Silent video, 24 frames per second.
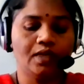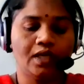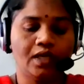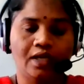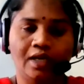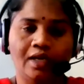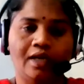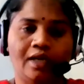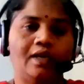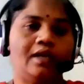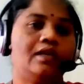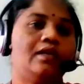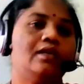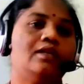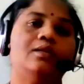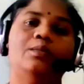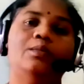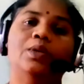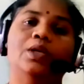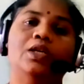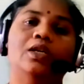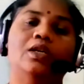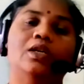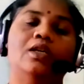direct
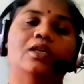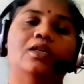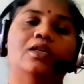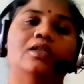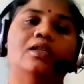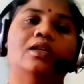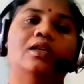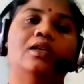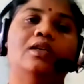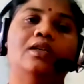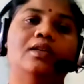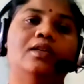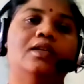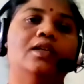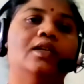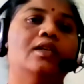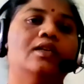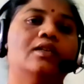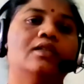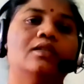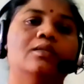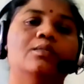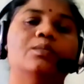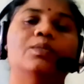communication,
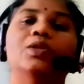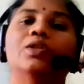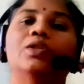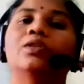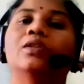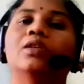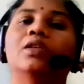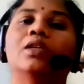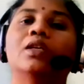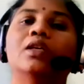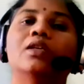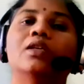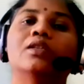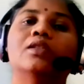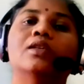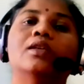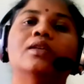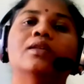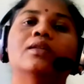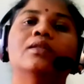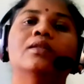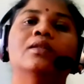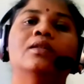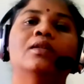indirect
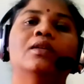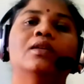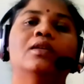communication,